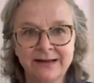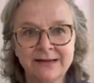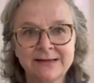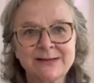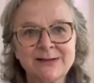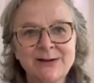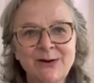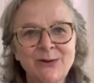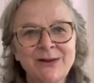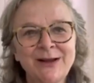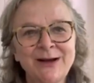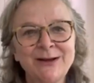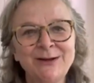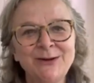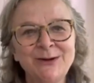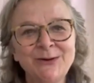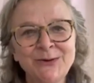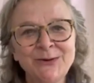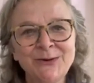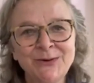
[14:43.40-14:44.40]
so that
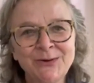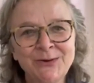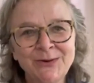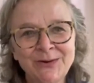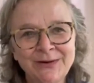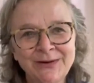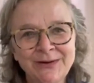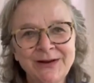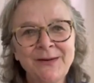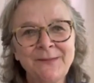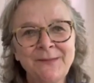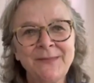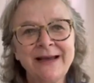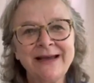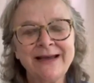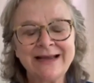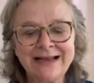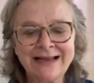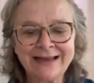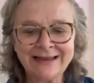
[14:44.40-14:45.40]
you
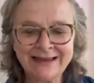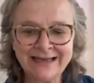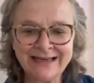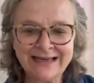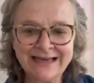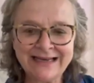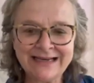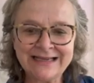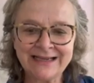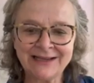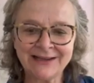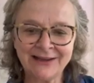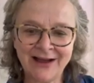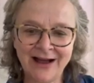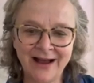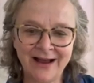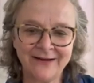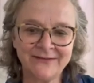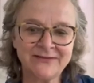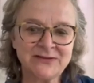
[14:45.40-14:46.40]
may lead
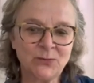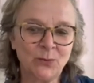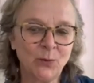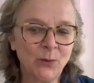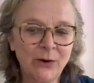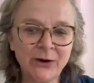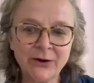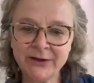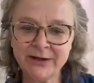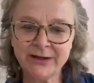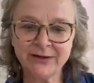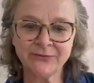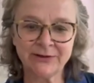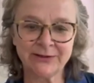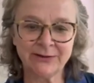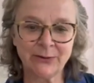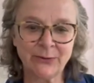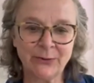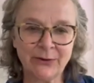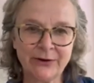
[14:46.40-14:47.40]
lives worthy of
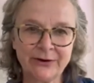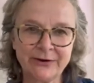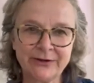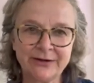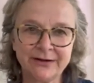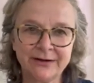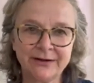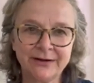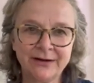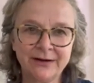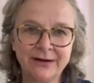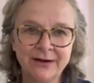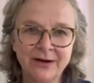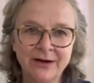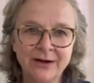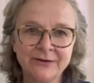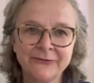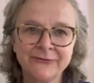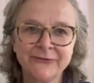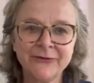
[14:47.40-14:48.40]
the Lord,
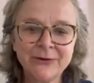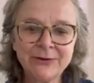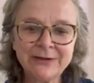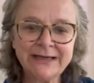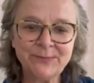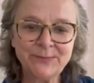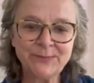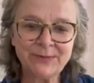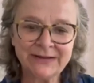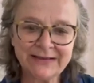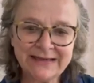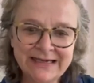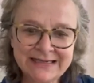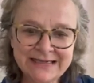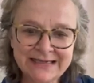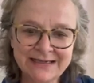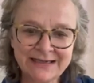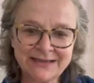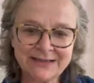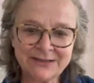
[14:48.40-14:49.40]
fully
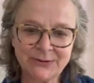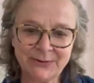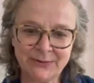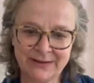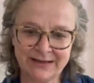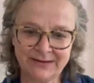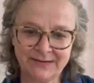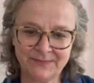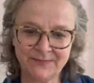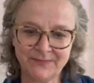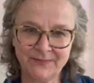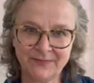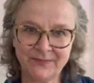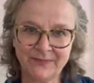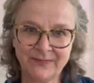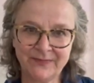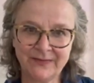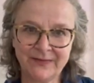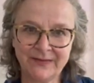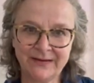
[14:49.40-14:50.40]
pleasing to him,
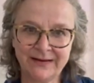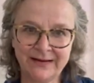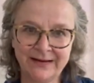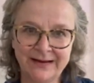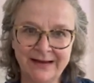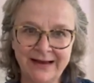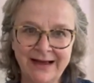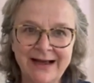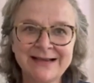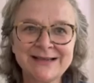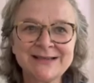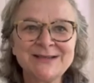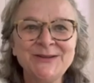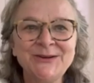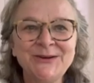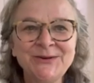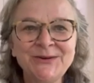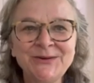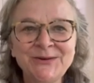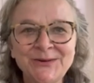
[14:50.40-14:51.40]
as
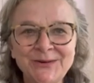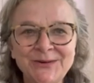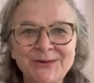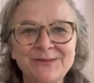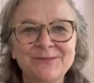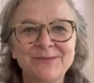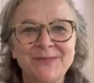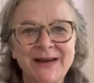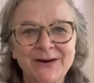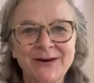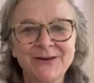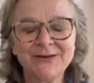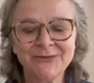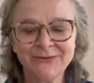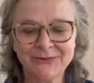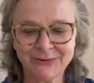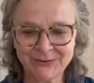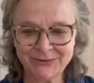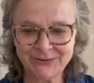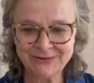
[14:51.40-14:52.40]
you bear
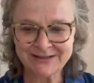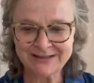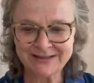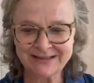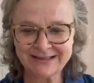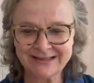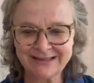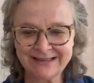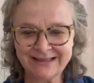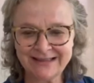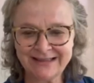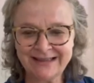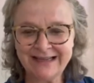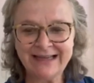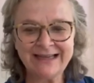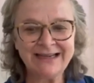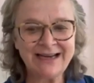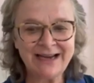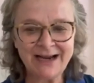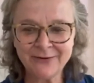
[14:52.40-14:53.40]
fruit
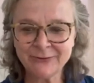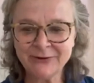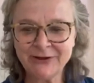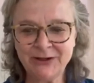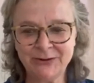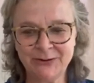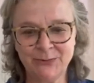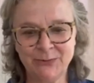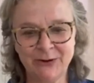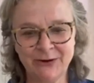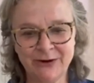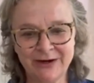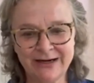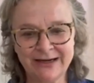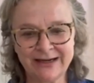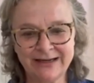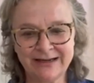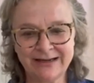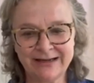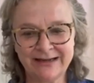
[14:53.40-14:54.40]
in every good
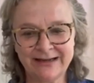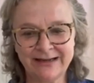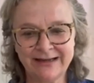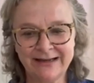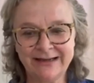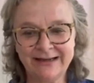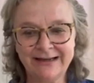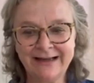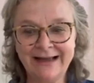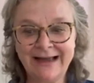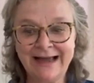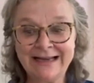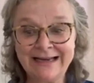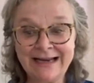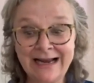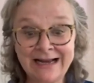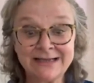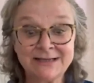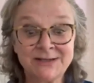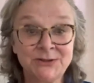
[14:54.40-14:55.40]
work,
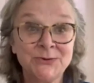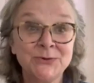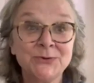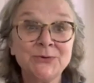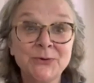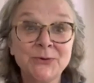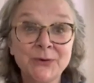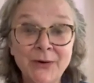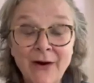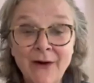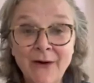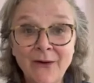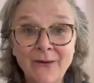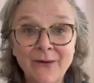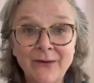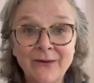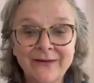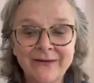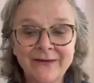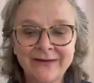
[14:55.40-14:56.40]
and as you
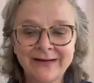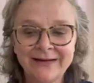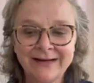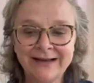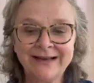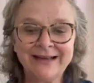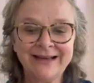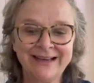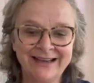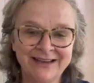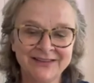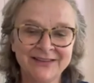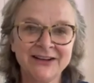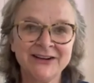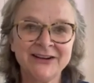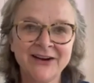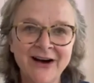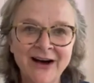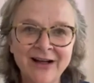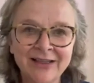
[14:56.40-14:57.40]
grow in the
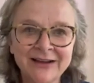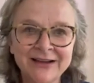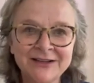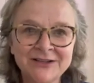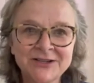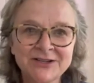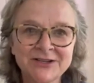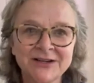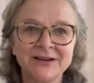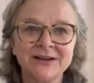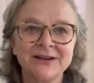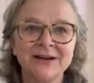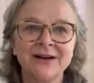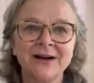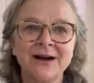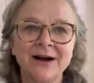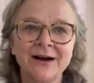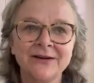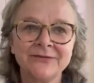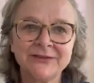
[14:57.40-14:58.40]
knowledge
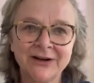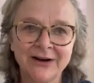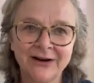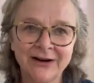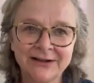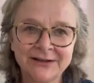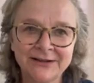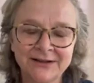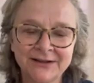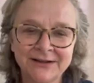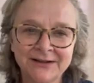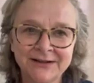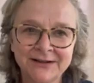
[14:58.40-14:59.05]
of God.